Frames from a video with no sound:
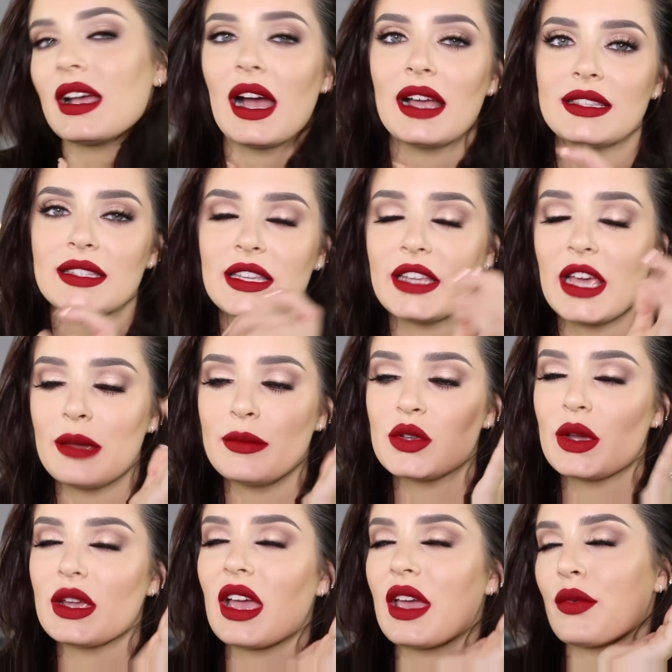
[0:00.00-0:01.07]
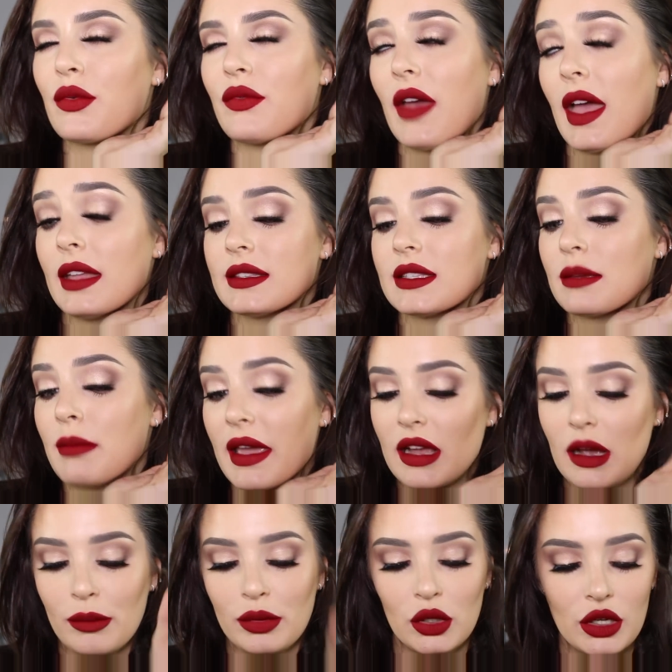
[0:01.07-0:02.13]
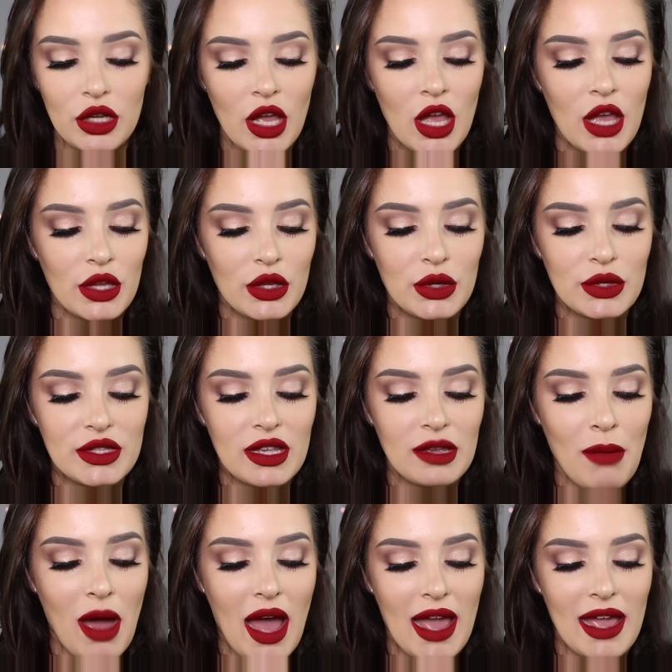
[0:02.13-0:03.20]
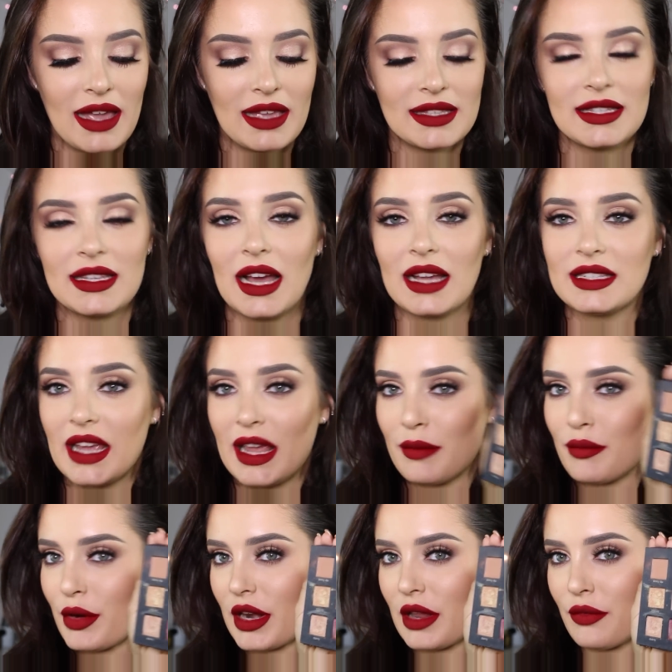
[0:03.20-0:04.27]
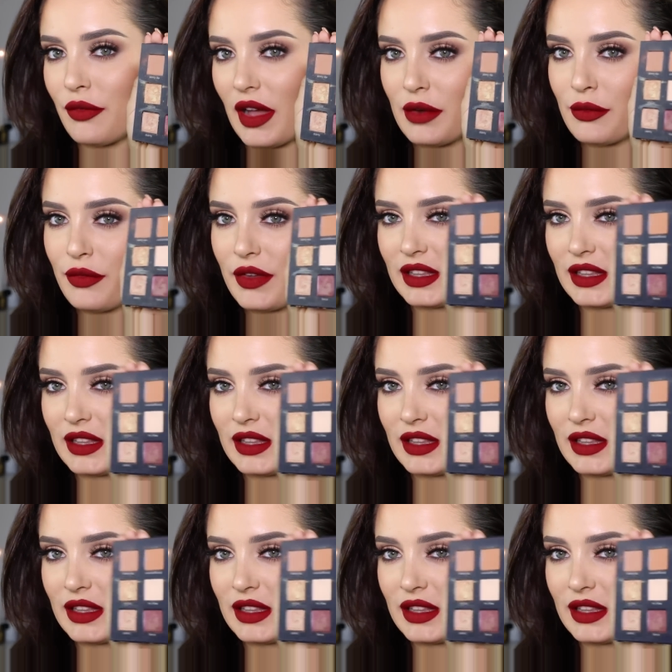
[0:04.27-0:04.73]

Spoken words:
Hey guys, today I'm doing a fancy makeup look using my Ciate Pretty Fun